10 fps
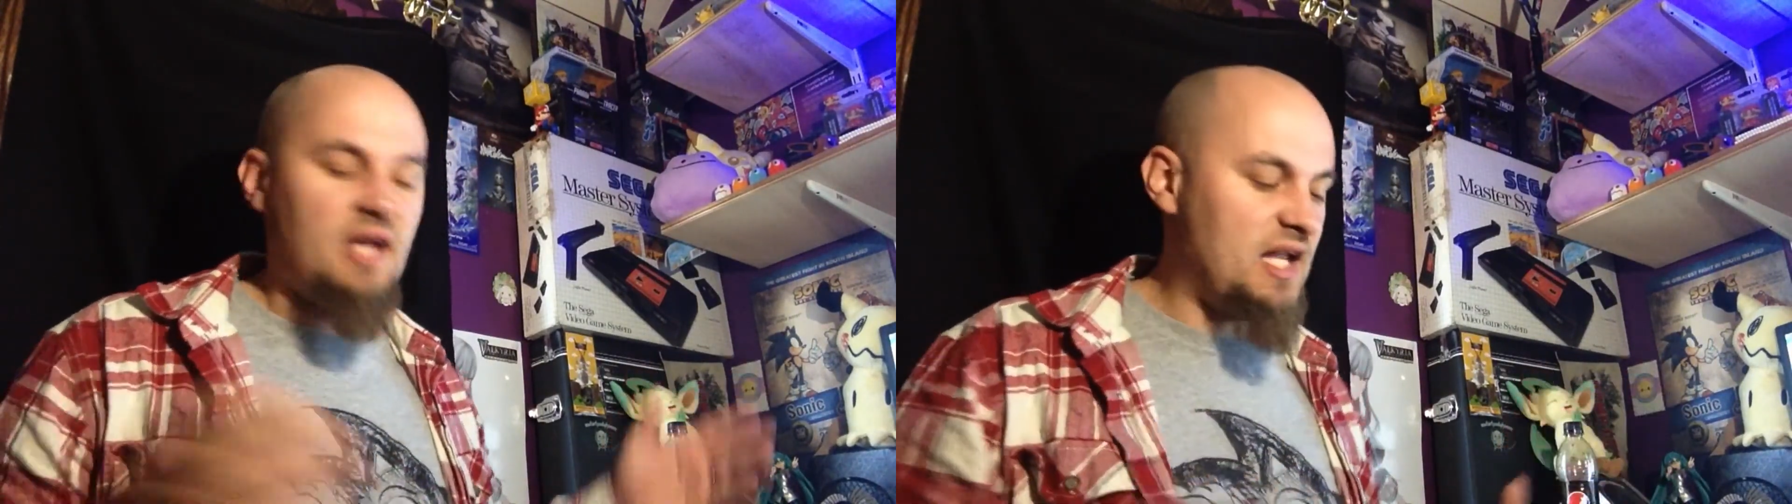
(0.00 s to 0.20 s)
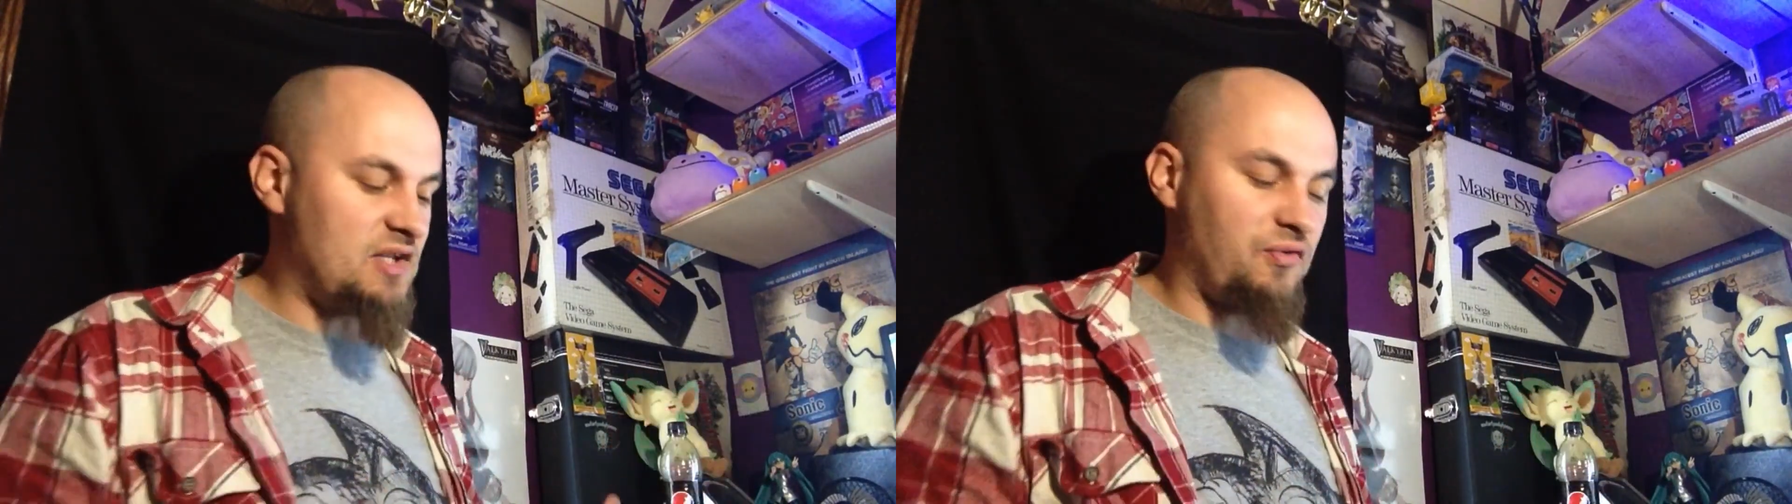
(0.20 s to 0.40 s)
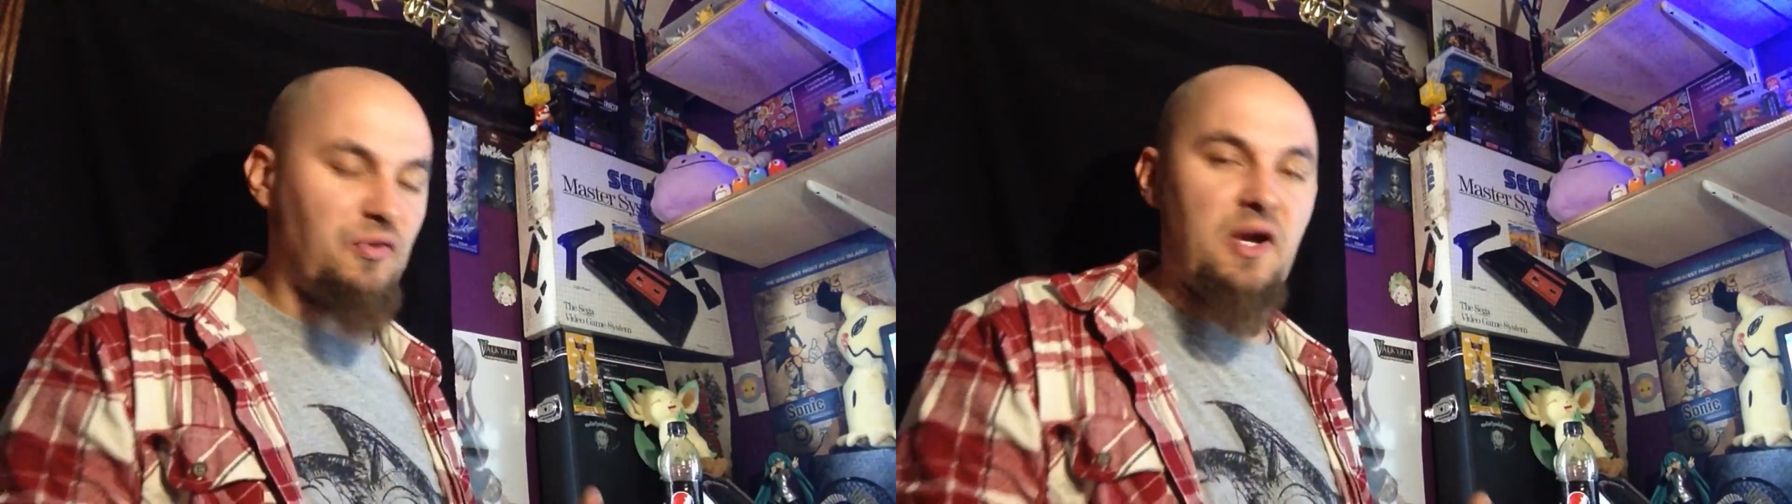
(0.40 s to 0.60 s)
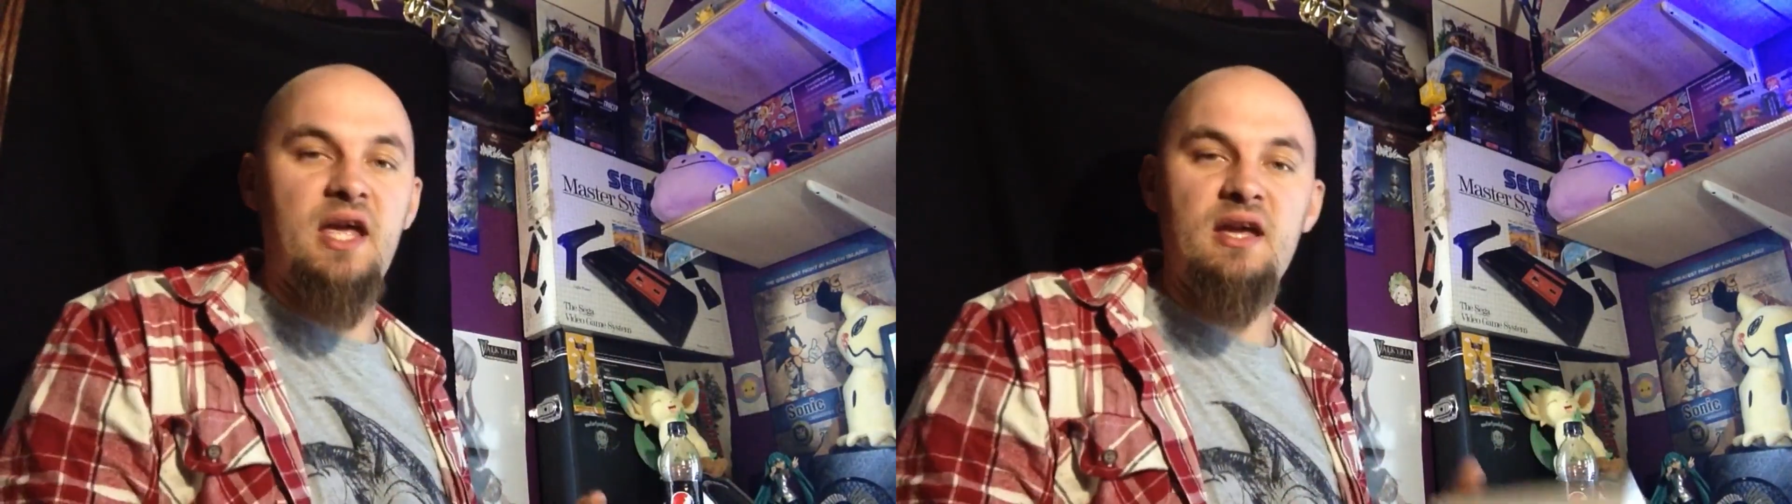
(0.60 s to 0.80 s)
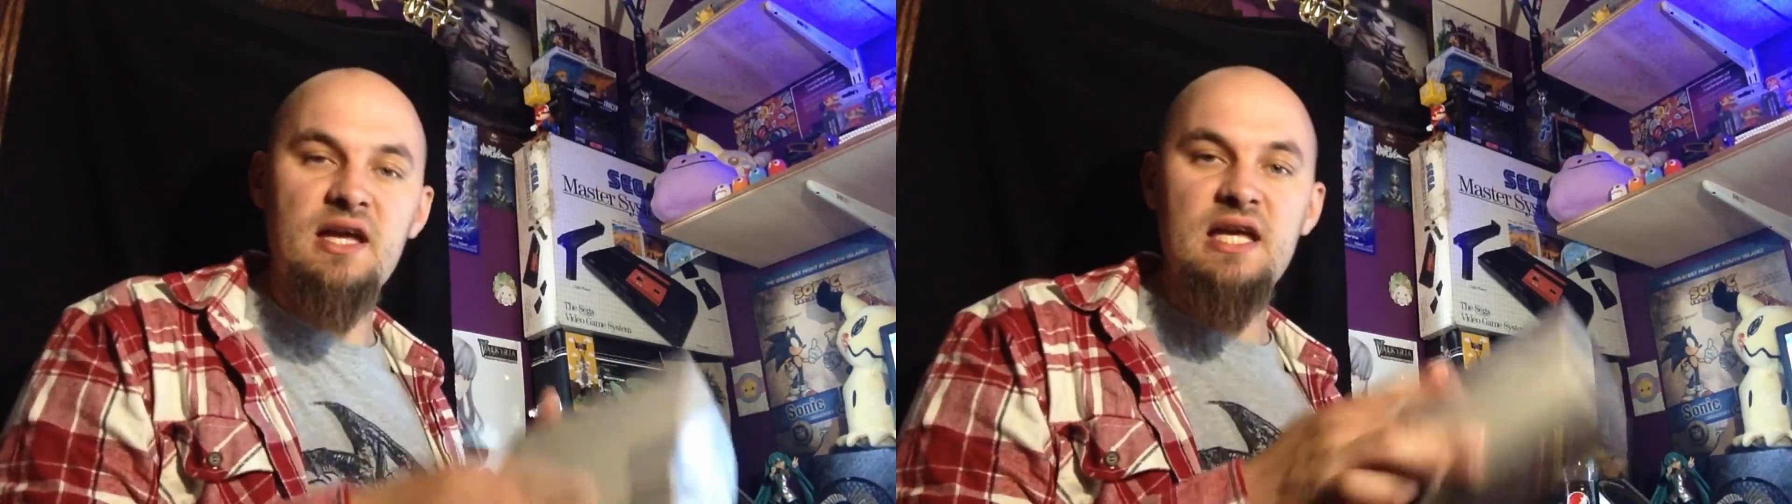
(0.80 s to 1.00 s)
it's
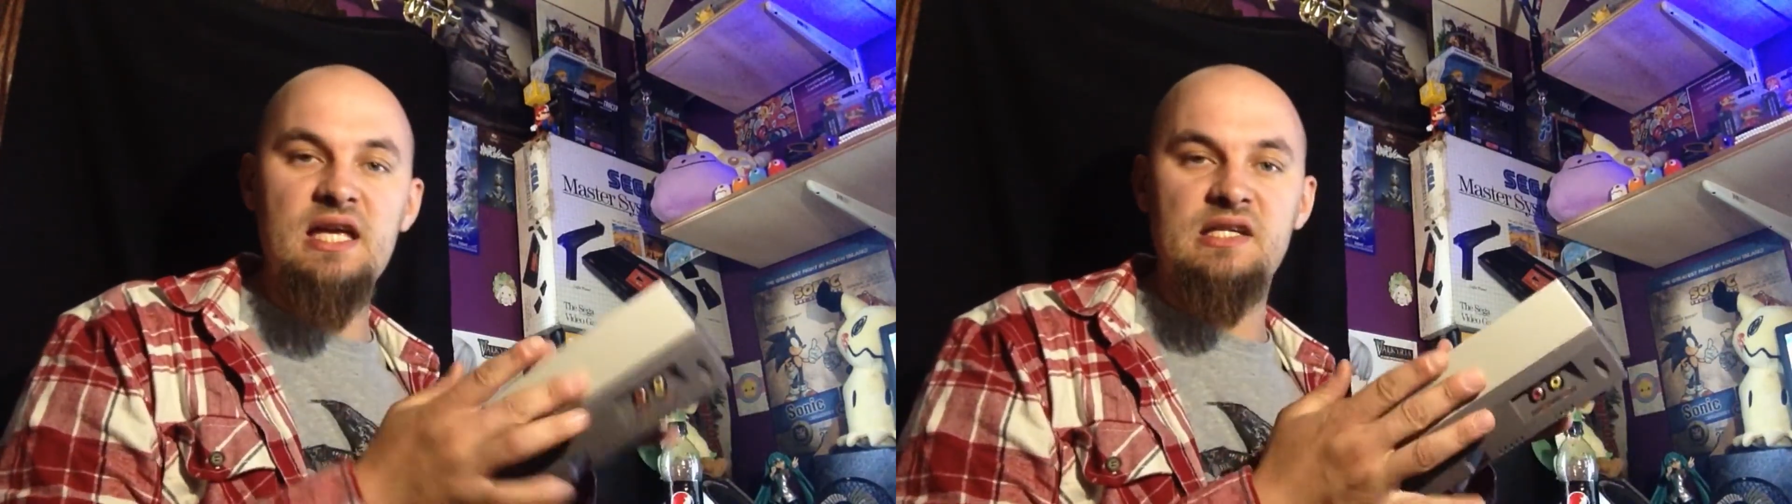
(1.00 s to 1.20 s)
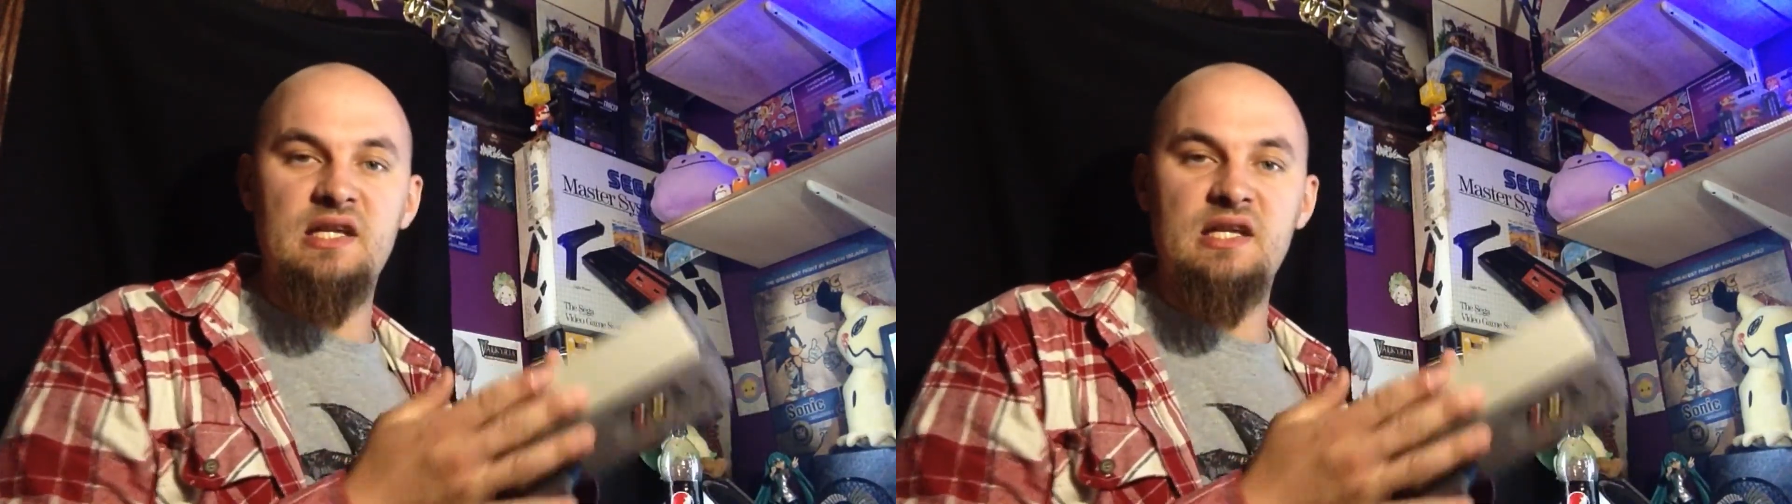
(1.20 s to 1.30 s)
free, it's